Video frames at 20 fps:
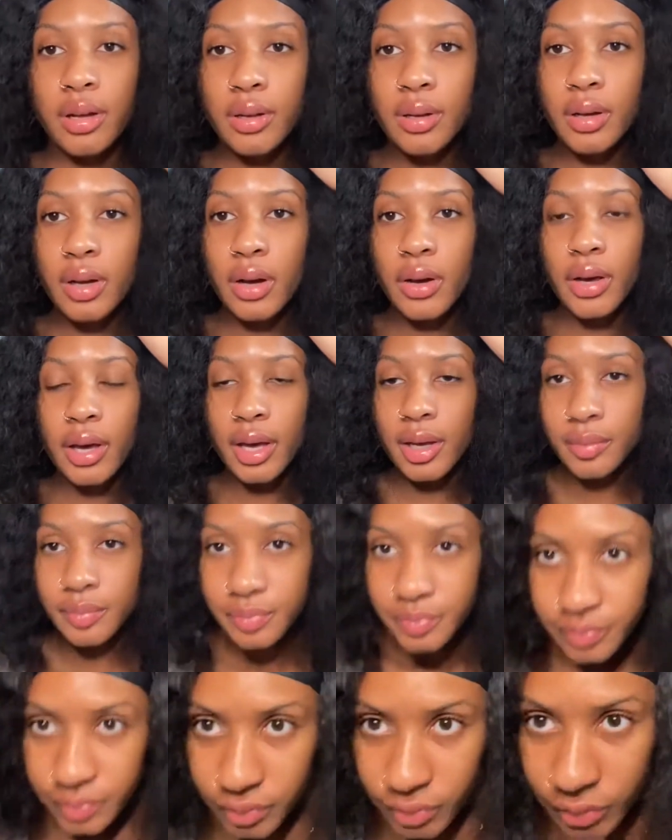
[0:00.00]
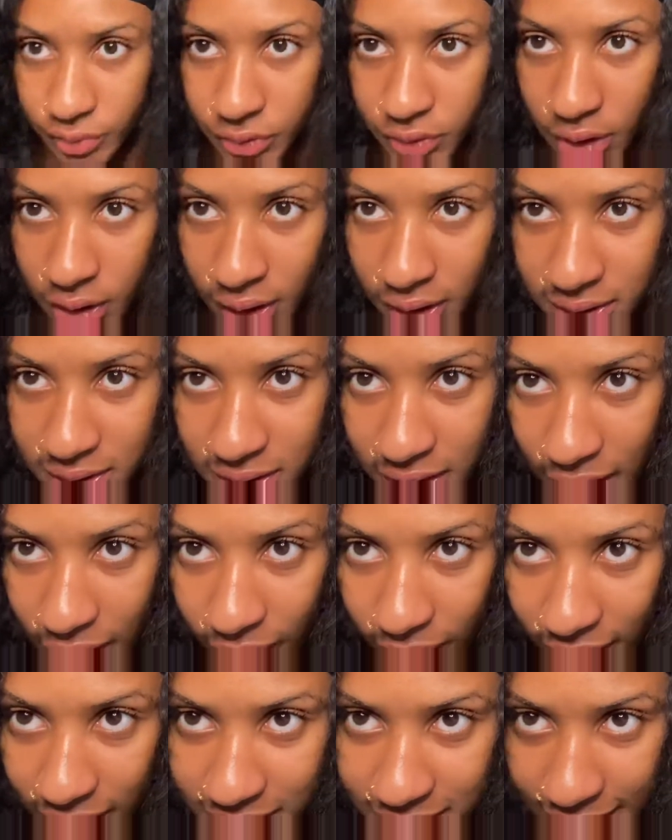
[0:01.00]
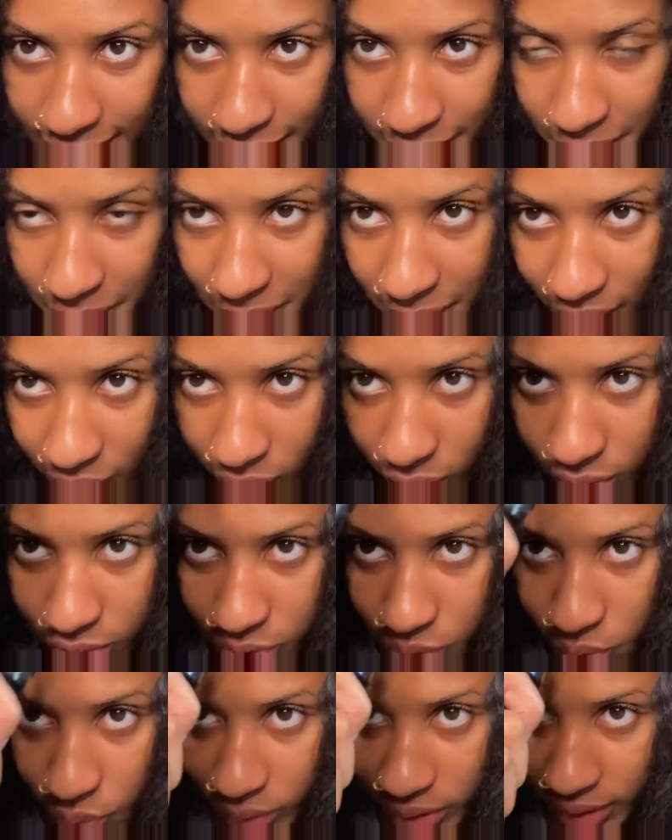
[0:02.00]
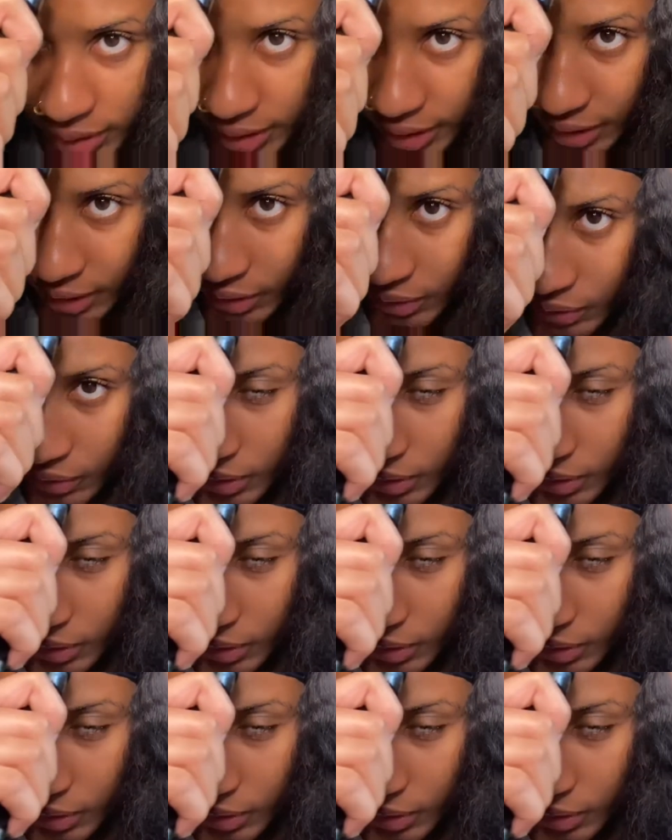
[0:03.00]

Okay. So y'all see how it has that melt to it now?